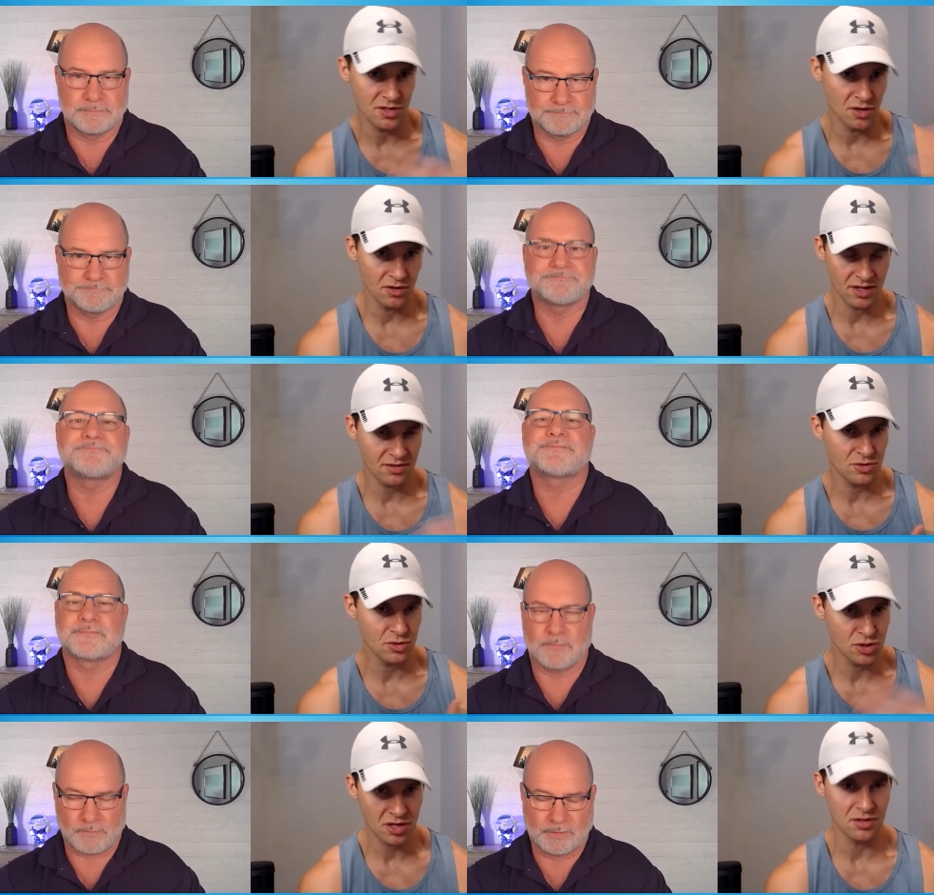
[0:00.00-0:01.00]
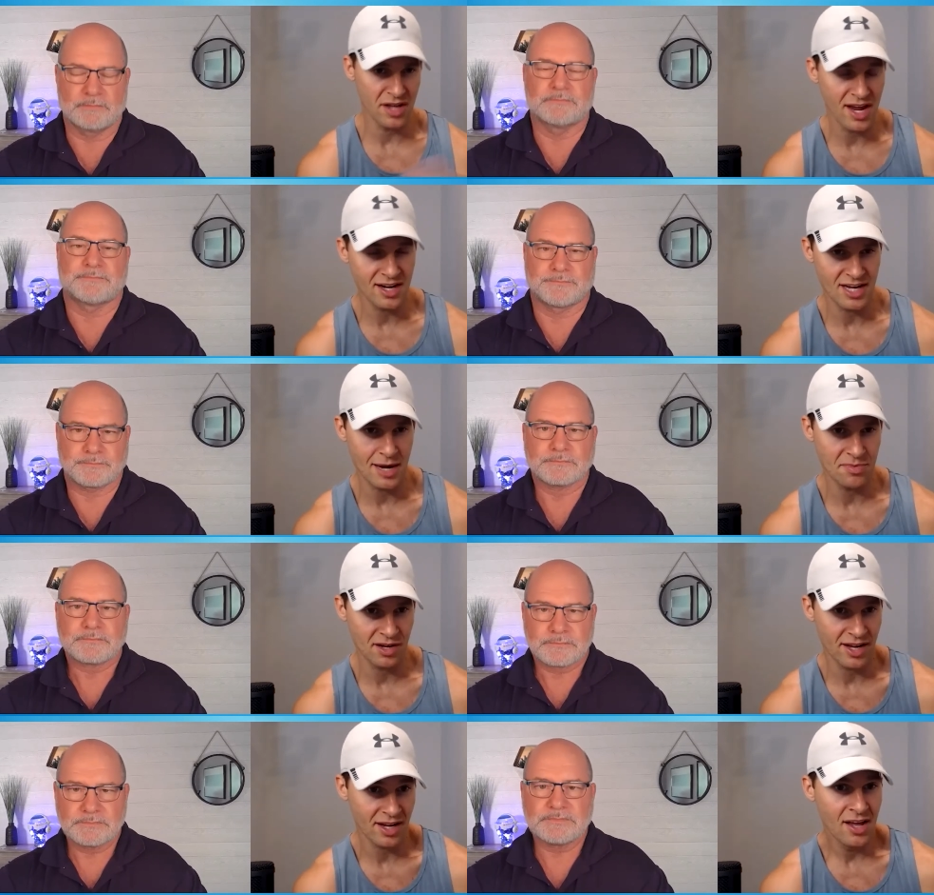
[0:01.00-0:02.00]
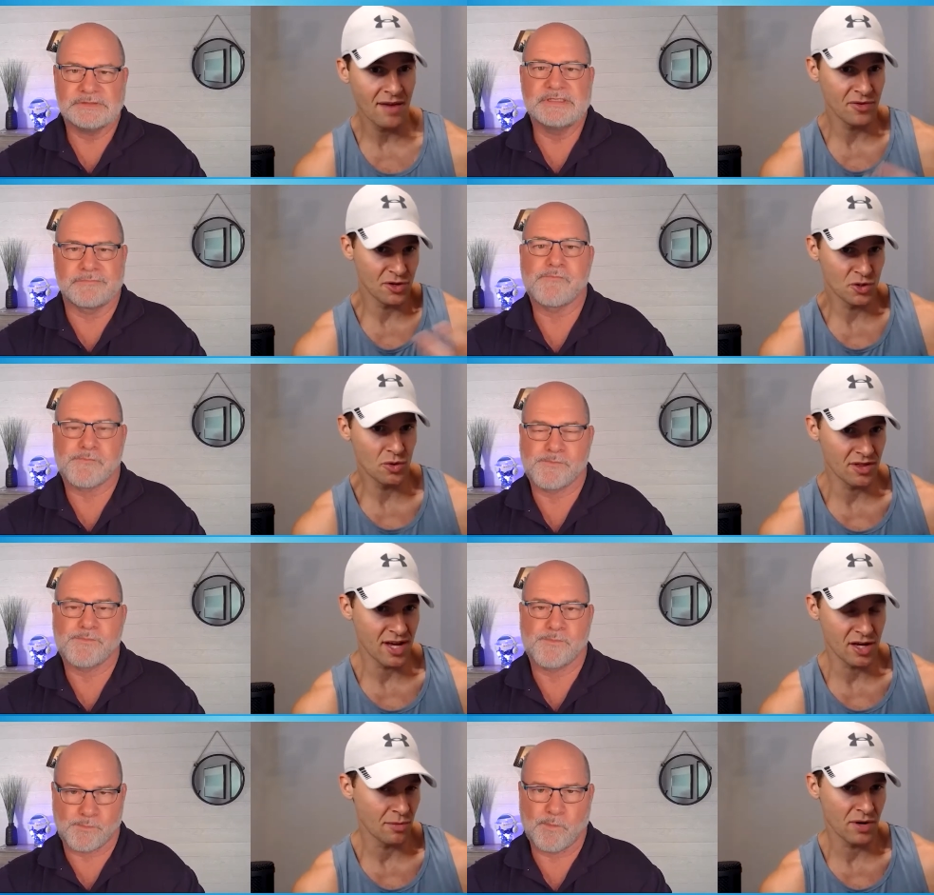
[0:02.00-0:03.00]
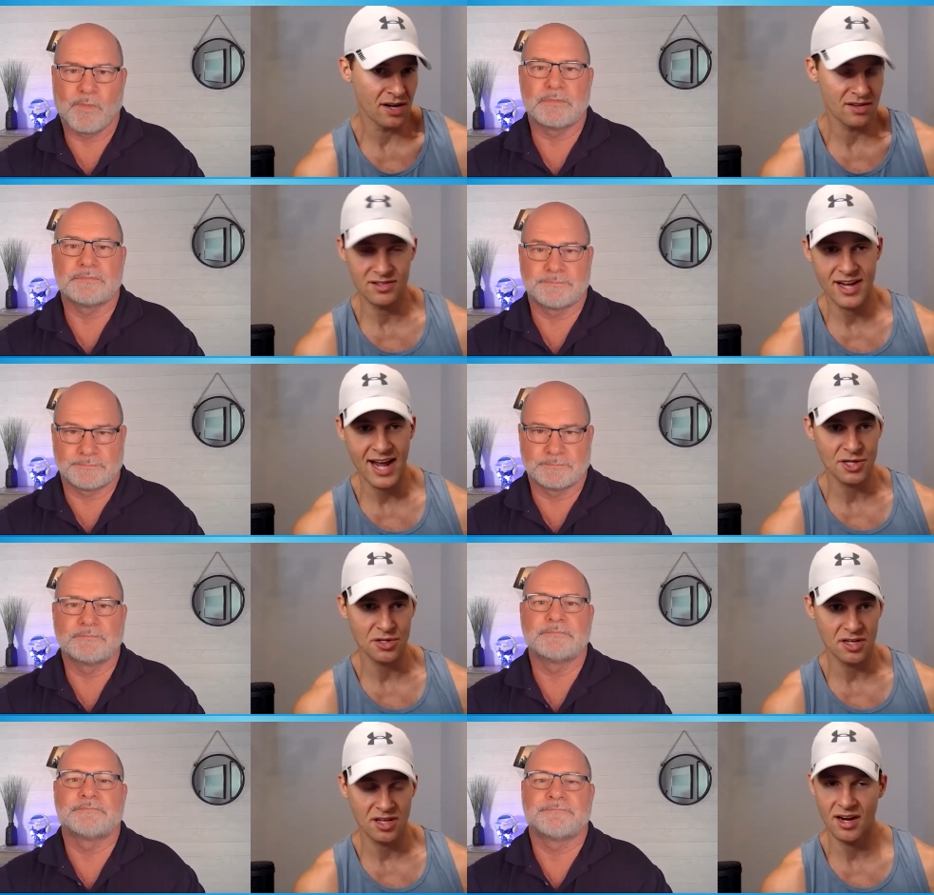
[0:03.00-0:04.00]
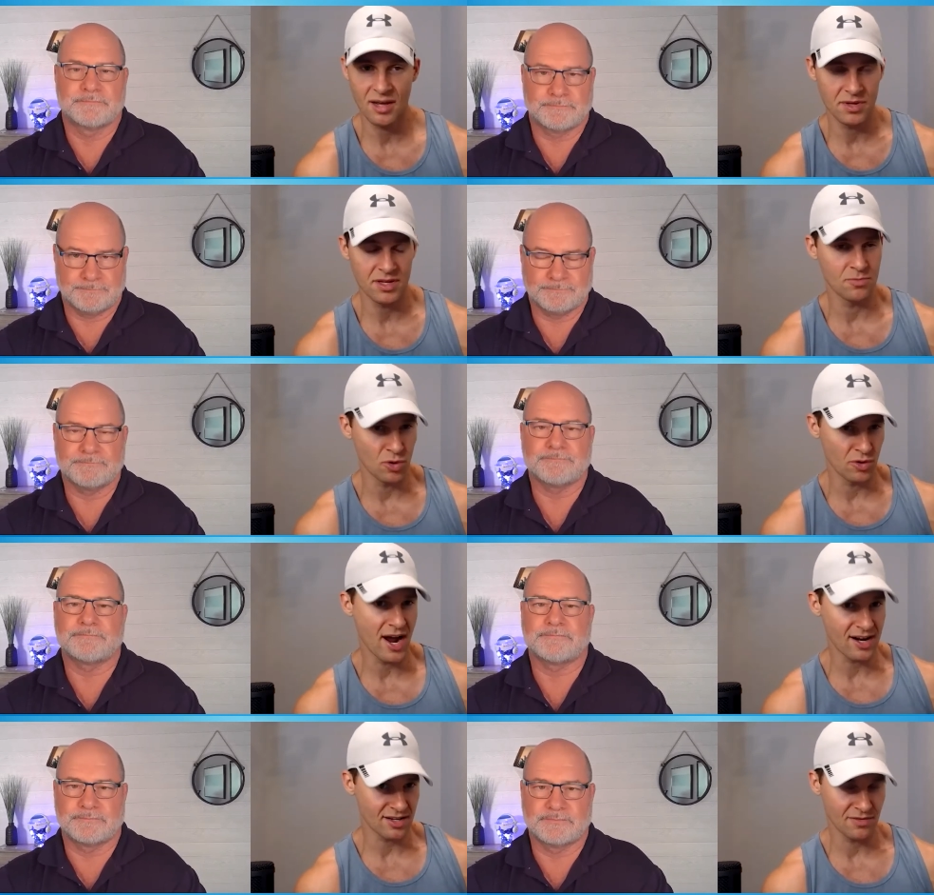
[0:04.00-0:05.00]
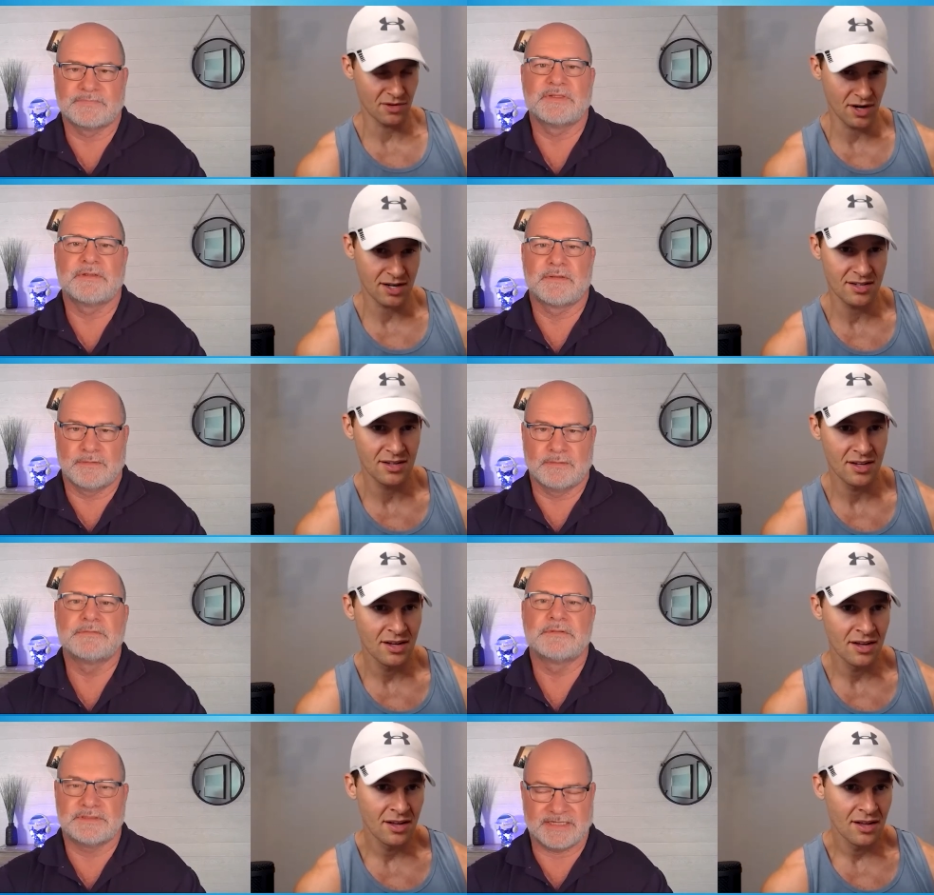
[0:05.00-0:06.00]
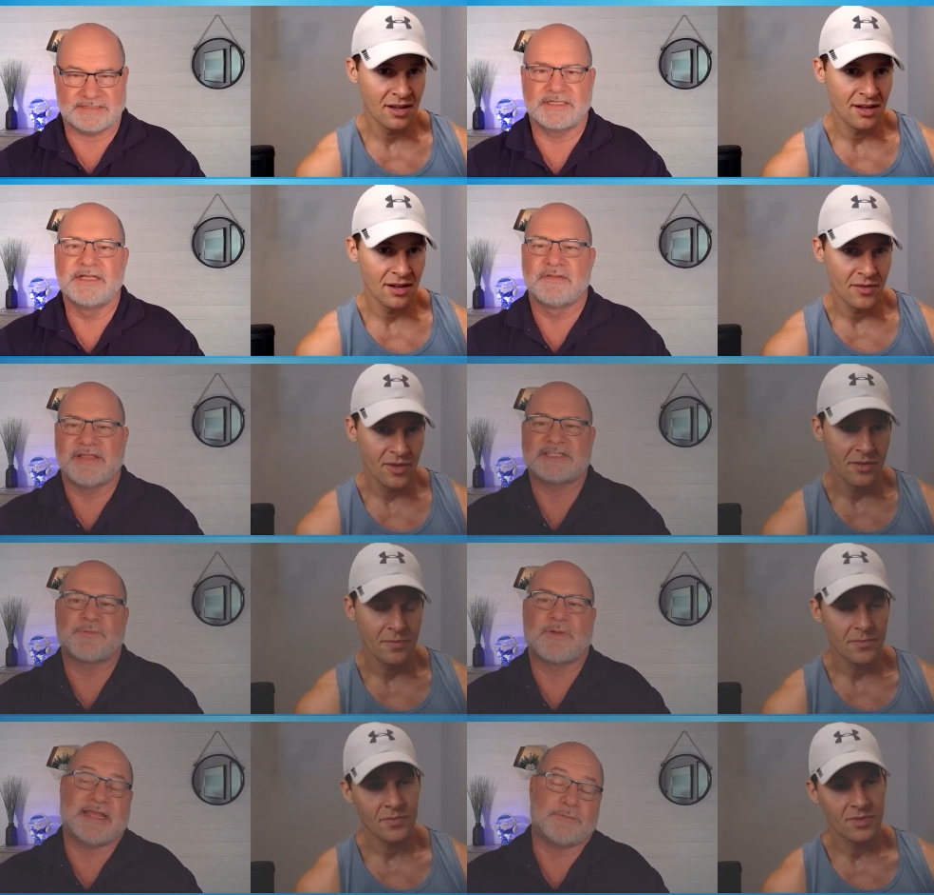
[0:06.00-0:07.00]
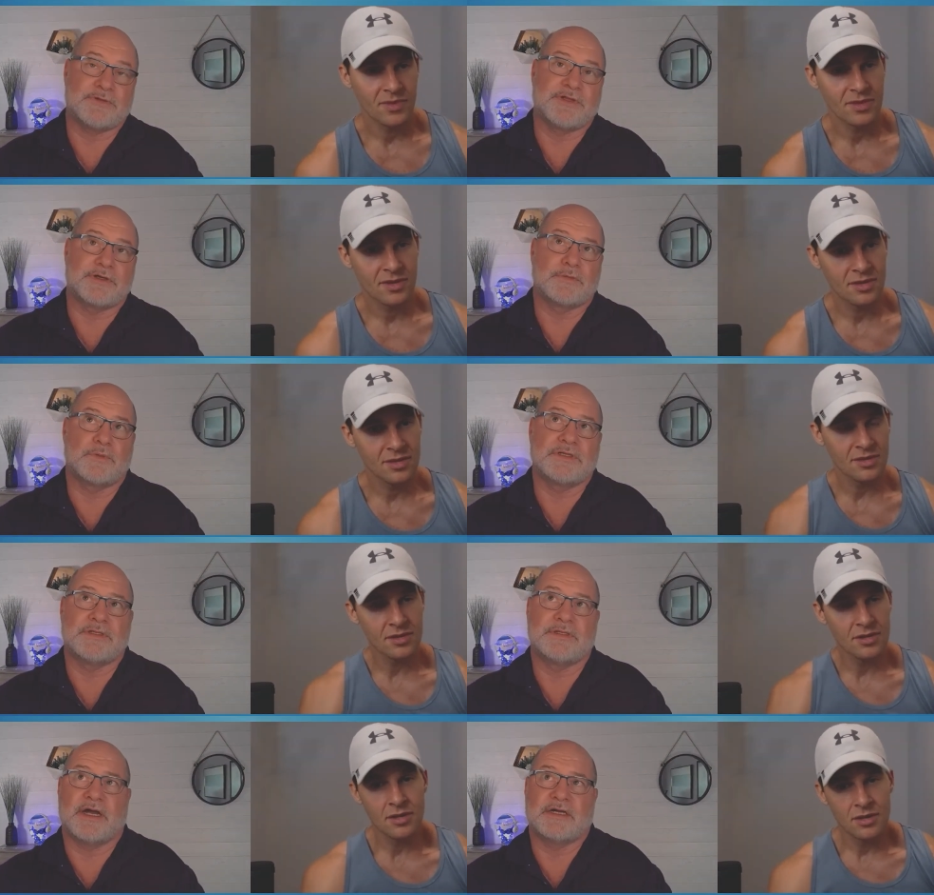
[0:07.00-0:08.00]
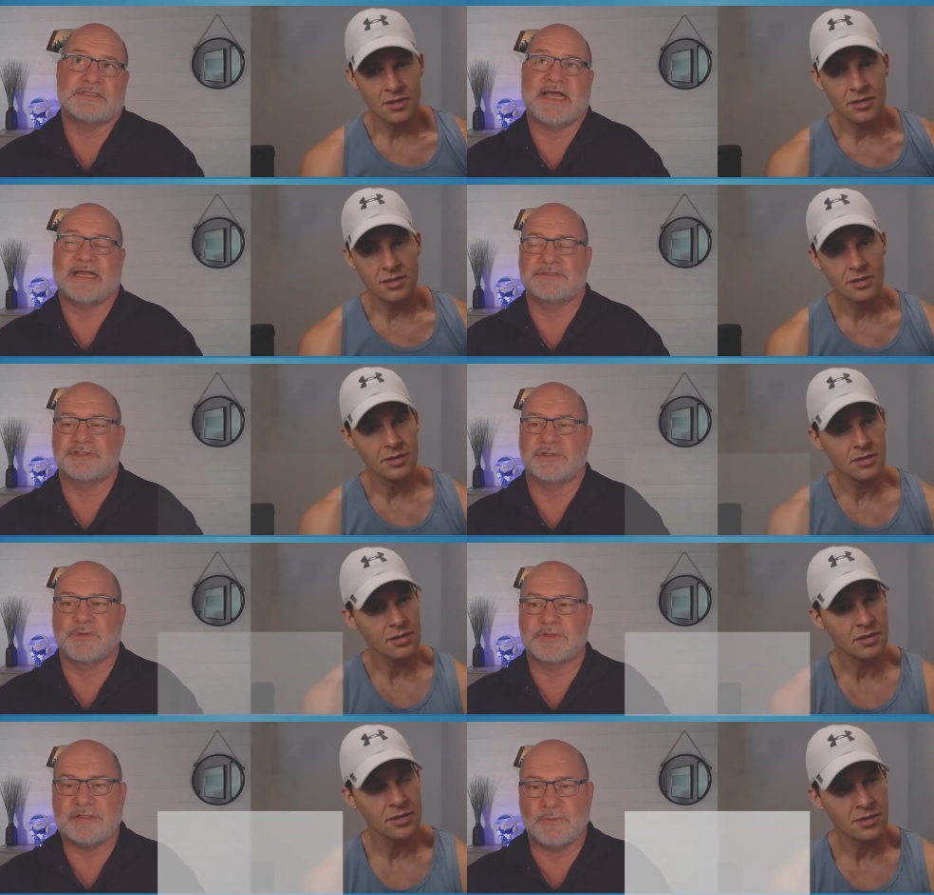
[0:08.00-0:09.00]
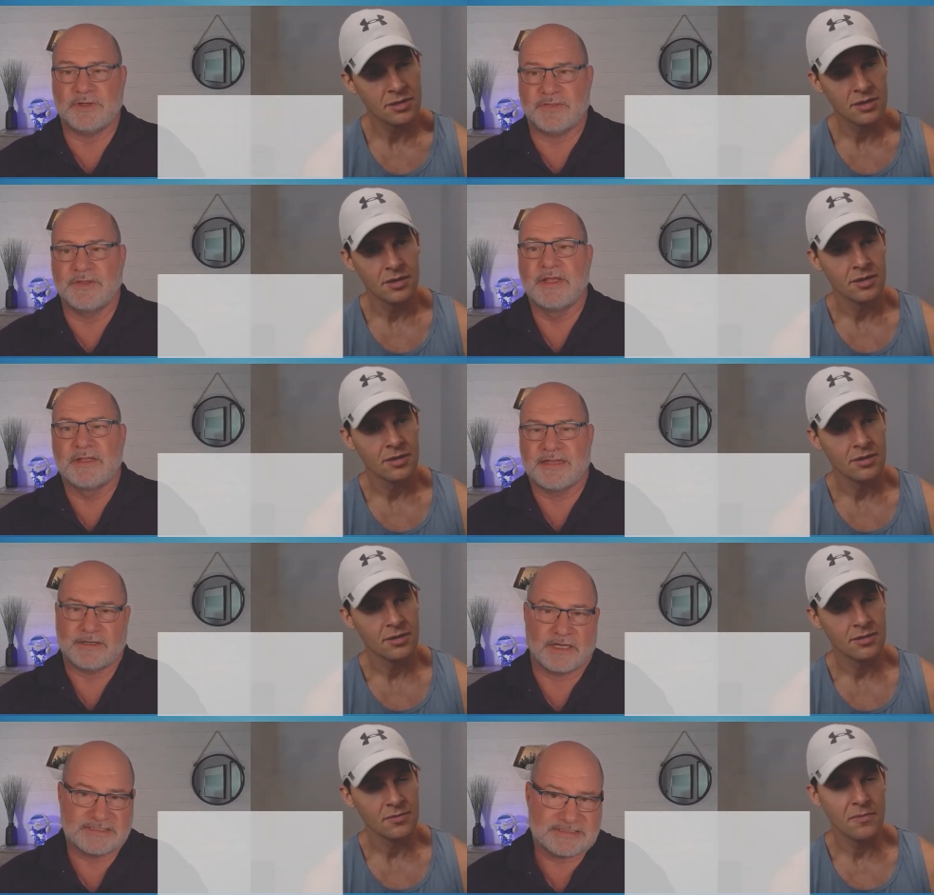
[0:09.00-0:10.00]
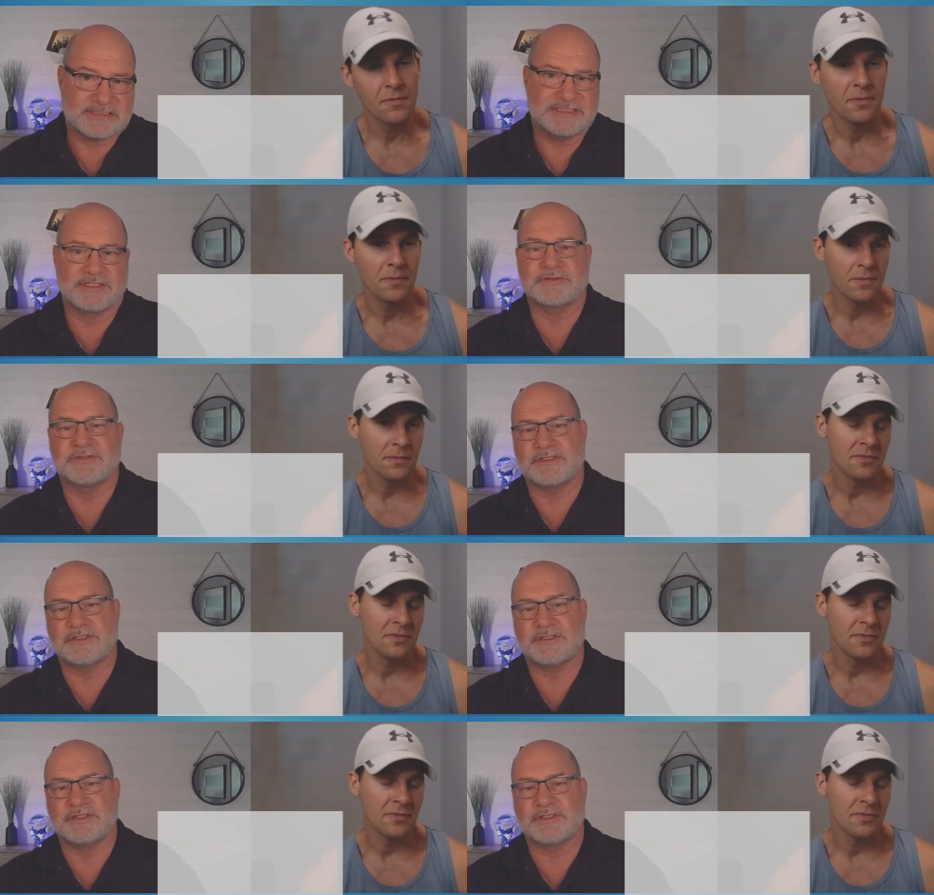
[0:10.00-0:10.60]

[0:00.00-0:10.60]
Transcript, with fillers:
Speaker 1: So like chicken or the egg type thing. Like if you're doing that, your brain is naturally gonna be more active, correct?
Speaker 2: Yes, that's why like when they're when our doctors are working with like autistic children, they'll